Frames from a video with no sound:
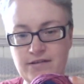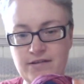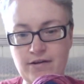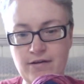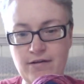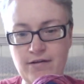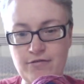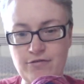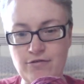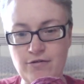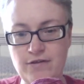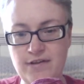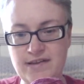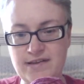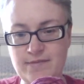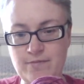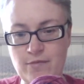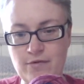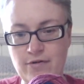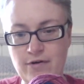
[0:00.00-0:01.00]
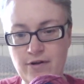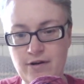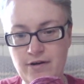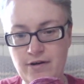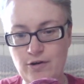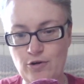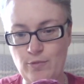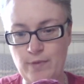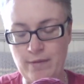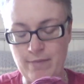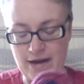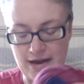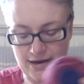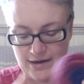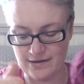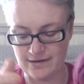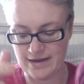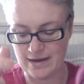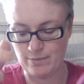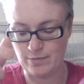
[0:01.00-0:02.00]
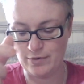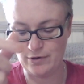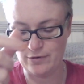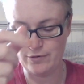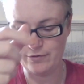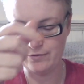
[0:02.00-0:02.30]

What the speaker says: going through this maroon, it'll be back into that blue.